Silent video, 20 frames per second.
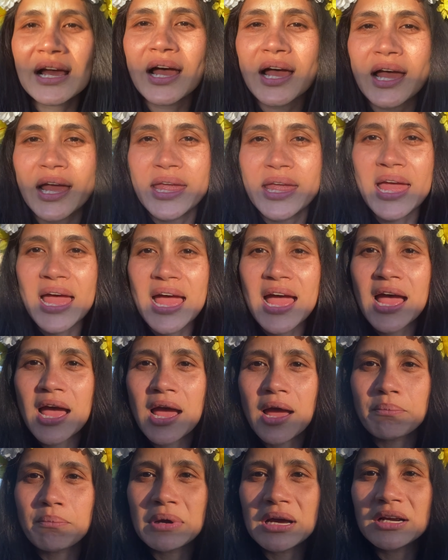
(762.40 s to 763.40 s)
I
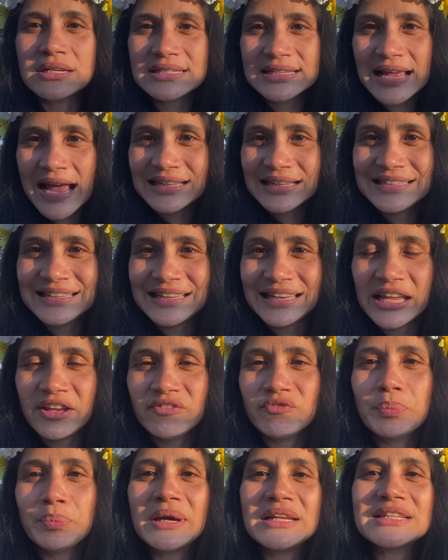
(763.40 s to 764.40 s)
am sad to
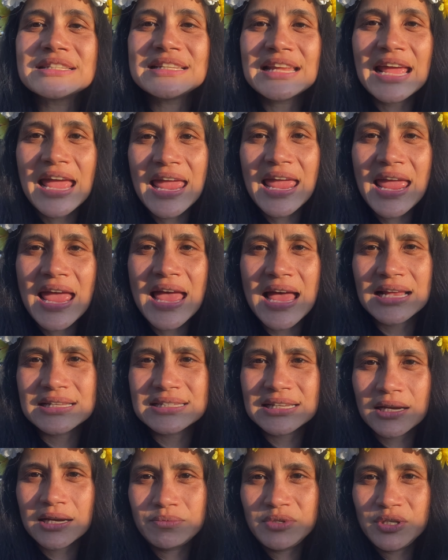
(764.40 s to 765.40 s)
leave, but today has
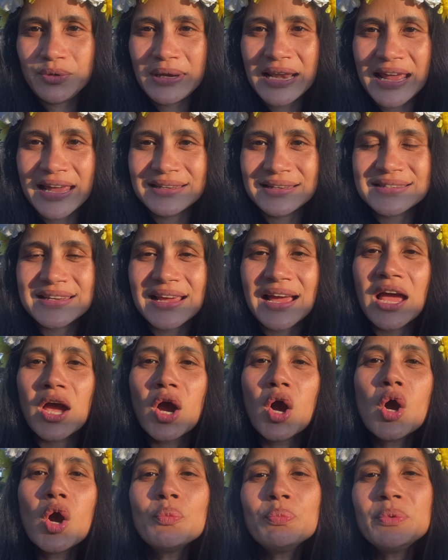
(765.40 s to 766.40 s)
come to an end. I
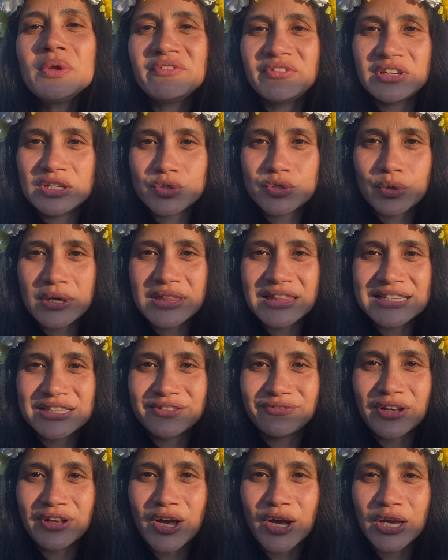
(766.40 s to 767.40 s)
hope you've enjoyed this
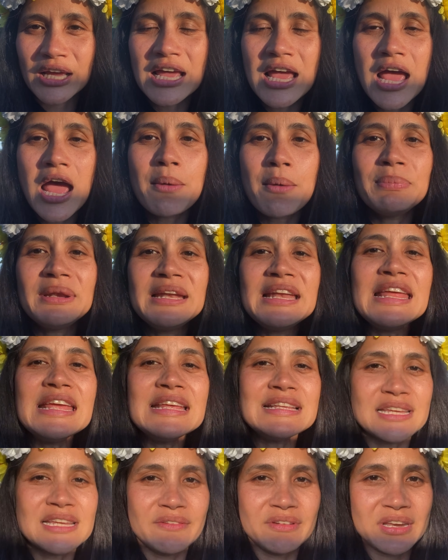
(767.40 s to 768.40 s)
vlog.
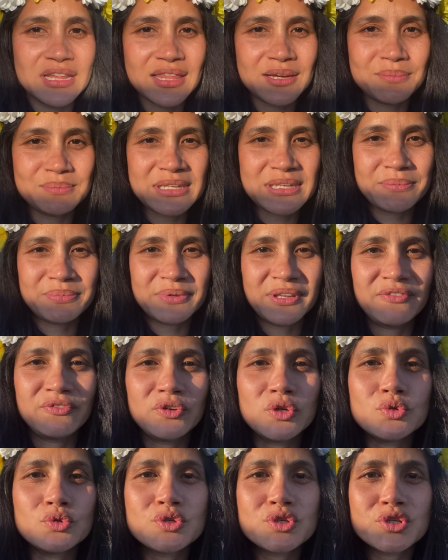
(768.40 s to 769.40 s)
Please give it a thumbs up if
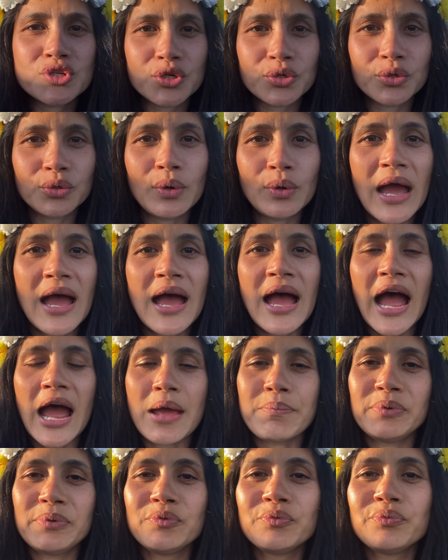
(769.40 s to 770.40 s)
you do.
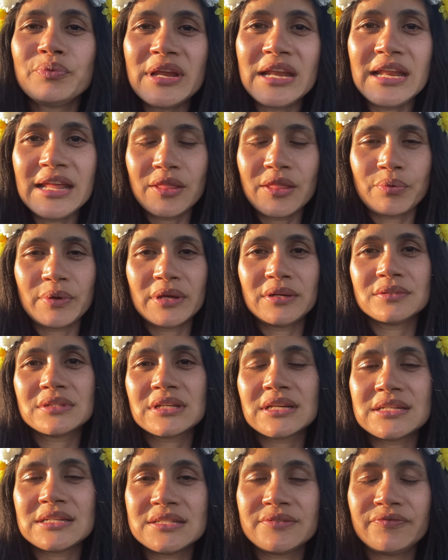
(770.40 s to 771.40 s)
I'd be really thrilled
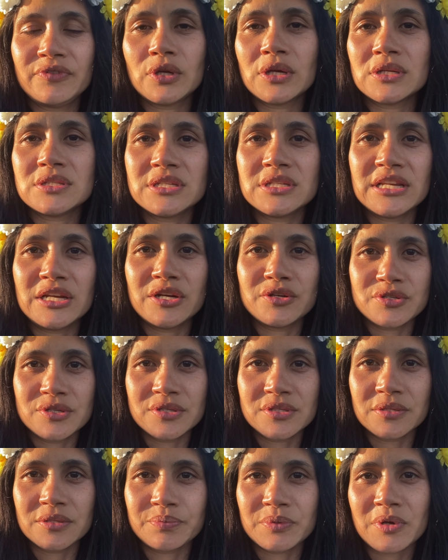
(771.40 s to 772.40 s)
to consider to
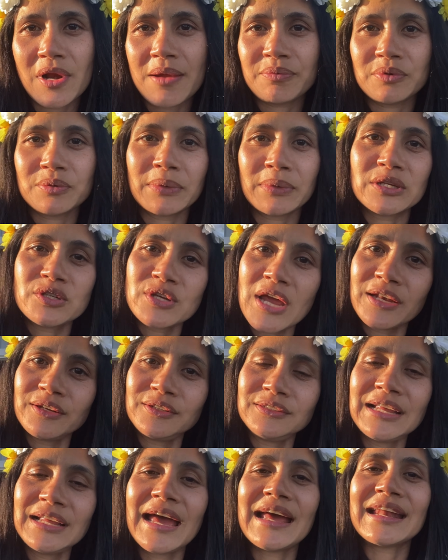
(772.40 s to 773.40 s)
subscribe to my
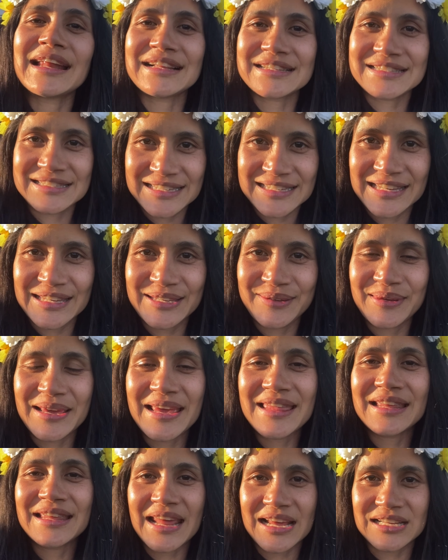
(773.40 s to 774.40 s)
channel, and I'll see you
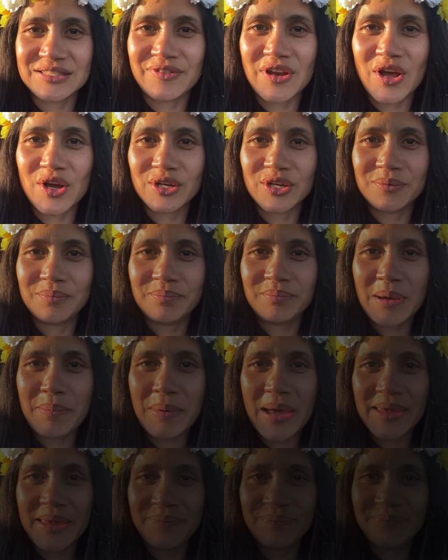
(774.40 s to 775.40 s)
in the next vlog. Bye bye.